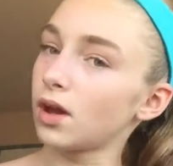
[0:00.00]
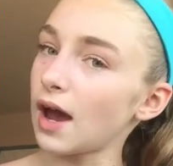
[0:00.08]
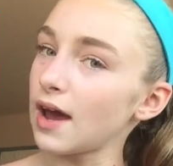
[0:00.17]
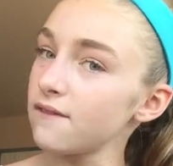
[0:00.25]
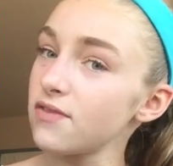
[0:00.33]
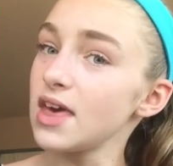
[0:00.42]

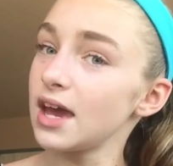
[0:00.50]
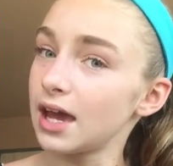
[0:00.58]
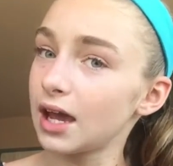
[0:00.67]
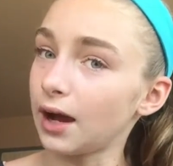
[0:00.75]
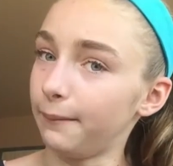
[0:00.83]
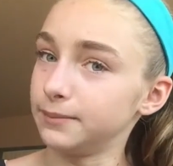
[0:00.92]
I have the
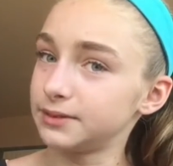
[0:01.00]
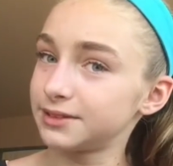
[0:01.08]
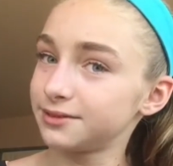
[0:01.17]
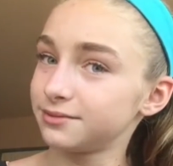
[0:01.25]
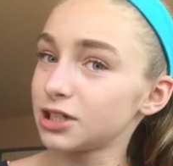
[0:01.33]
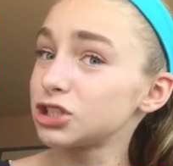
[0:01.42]
hiccups.
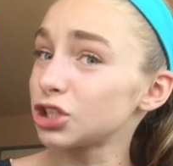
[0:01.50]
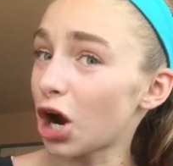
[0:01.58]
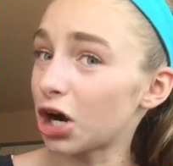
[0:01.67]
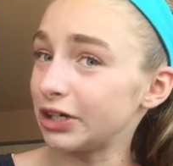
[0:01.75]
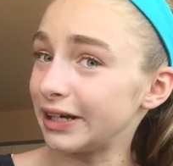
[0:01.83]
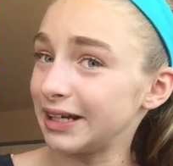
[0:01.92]
Sorry.